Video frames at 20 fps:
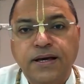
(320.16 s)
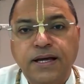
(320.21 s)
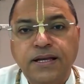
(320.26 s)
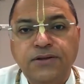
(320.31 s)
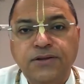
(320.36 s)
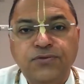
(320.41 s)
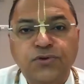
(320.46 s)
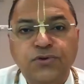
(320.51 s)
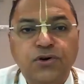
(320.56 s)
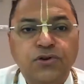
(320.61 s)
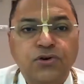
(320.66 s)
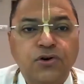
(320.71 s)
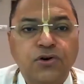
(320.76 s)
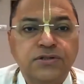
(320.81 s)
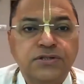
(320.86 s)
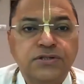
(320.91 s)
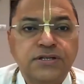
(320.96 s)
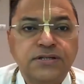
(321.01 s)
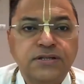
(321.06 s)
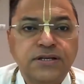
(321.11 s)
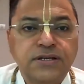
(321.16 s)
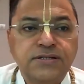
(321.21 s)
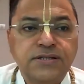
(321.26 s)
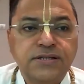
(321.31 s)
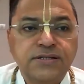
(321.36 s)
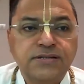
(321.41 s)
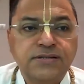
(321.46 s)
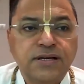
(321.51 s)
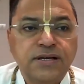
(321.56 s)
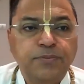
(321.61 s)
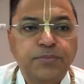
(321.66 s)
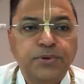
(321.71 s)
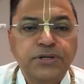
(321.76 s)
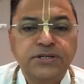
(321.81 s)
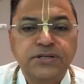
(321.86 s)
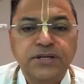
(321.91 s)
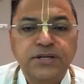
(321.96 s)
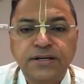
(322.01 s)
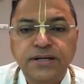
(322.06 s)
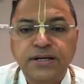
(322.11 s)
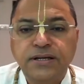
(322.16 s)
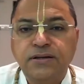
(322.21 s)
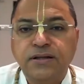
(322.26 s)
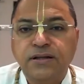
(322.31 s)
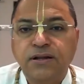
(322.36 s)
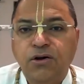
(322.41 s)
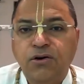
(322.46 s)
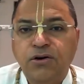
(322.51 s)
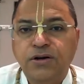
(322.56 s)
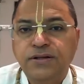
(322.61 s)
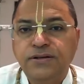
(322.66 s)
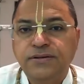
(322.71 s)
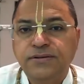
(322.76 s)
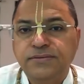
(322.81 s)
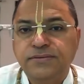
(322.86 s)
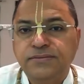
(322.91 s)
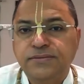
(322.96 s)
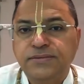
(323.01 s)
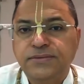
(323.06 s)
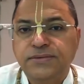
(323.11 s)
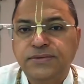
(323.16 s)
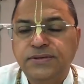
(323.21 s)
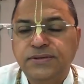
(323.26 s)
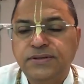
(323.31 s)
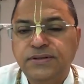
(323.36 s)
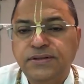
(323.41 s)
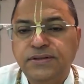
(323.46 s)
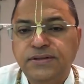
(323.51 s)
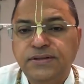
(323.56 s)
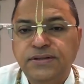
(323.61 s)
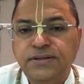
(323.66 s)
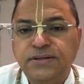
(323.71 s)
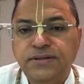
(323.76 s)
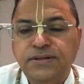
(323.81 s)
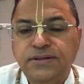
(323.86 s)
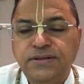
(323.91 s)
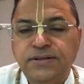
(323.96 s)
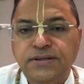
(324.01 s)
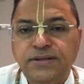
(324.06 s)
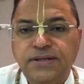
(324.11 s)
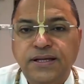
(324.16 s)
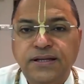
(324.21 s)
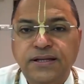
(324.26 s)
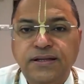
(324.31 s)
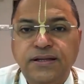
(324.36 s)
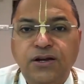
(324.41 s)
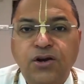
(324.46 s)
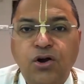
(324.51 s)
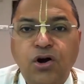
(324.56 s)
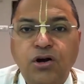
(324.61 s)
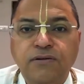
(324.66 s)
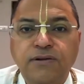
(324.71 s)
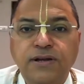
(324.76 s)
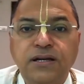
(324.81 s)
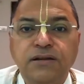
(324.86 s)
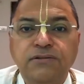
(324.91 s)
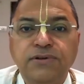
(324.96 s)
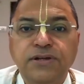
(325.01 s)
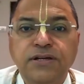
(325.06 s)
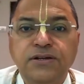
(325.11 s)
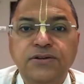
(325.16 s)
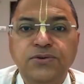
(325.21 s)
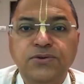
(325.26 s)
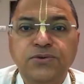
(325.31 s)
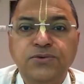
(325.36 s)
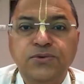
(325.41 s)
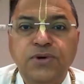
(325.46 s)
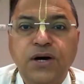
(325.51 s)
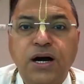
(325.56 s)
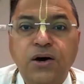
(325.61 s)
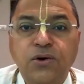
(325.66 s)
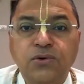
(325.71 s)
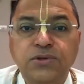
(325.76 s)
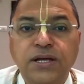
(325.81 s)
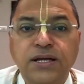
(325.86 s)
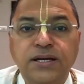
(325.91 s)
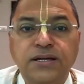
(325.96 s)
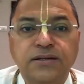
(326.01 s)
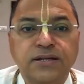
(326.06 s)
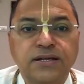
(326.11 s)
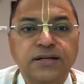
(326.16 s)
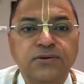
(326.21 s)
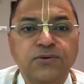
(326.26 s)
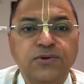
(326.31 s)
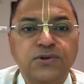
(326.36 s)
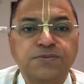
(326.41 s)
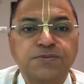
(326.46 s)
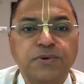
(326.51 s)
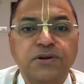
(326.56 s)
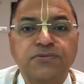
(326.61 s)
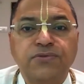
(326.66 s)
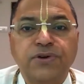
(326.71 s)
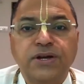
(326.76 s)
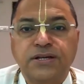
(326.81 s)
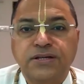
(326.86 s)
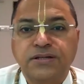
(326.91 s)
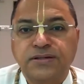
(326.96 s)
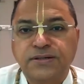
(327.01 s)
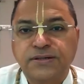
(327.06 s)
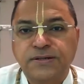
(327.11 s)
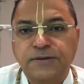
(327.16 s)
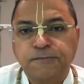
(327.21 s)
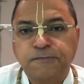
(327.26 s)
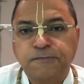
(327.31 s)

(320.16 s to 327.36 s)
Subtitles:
And if your consciousness is appreciating the Lord, then the Lord will reveal to you how that thing was perfect.